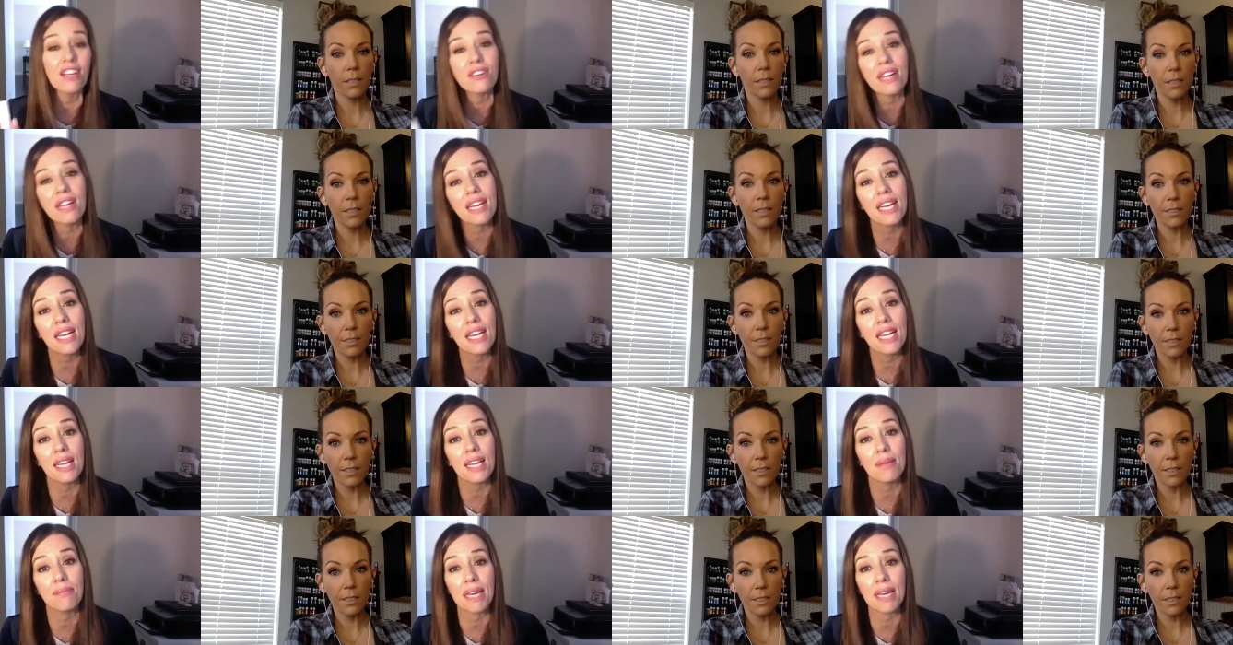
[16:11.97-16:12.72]
Speaker 1: I
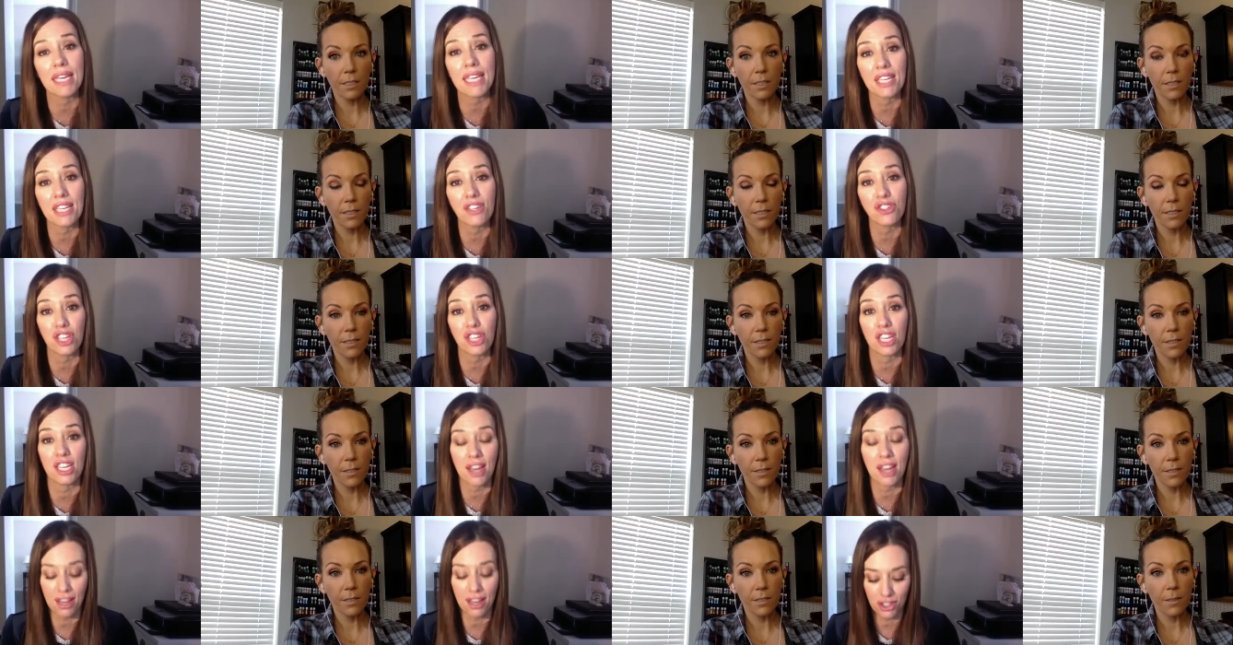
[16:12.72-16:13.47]
created it in my
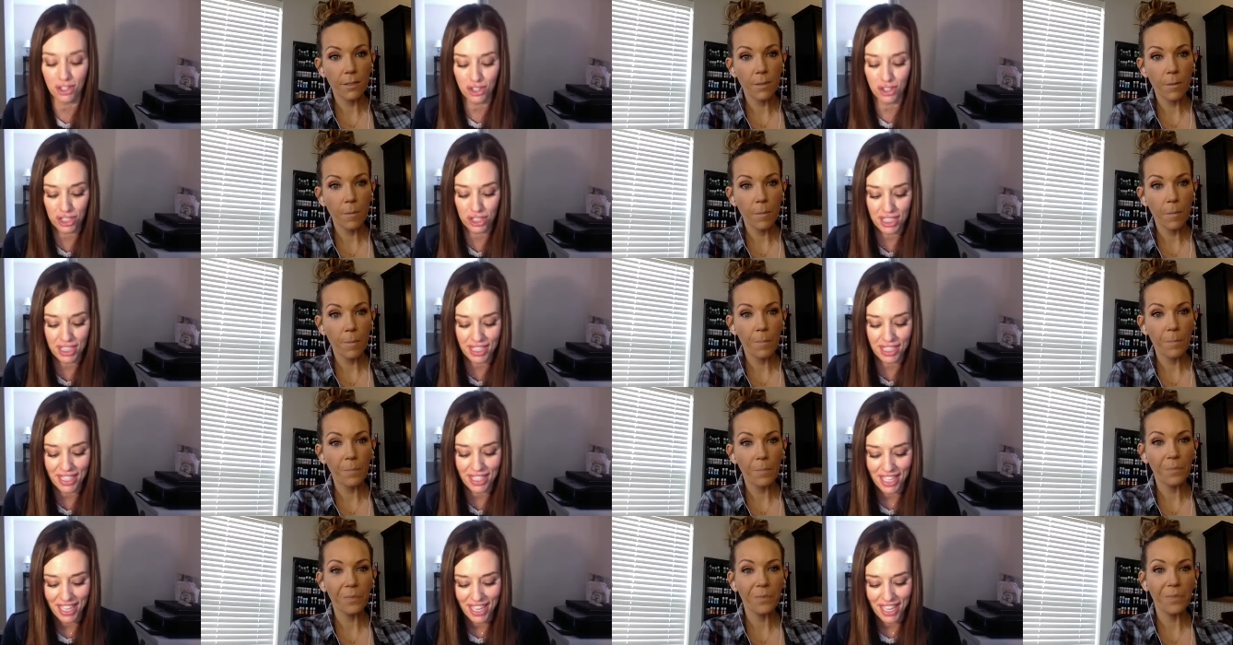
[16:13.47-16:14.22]
kitchen
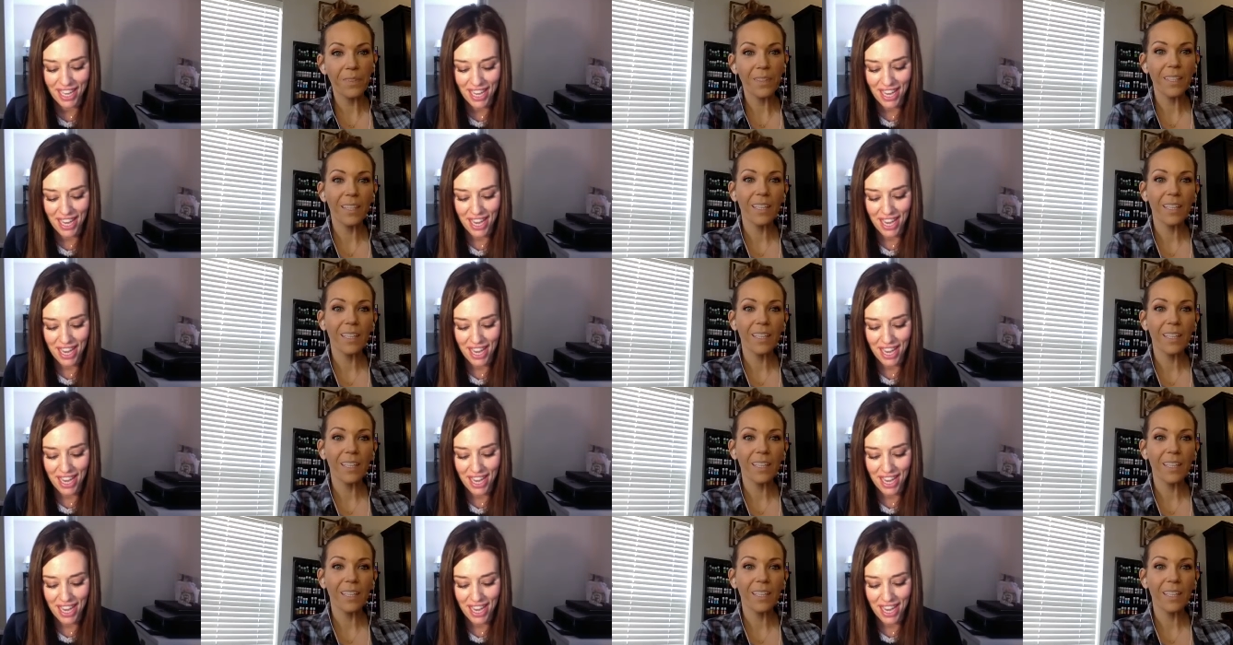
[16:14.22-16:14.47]
actually,